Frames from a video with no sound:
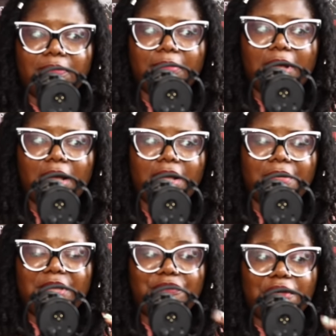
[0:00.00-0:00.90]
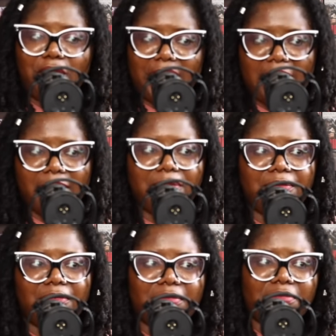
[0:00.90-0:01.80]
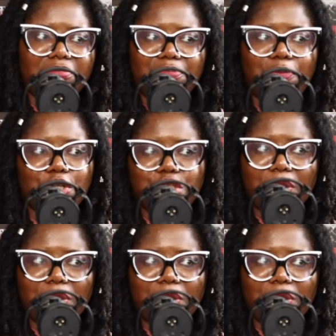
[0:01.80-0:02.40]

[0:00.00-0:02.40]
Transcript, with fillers: um, if not for him, Portia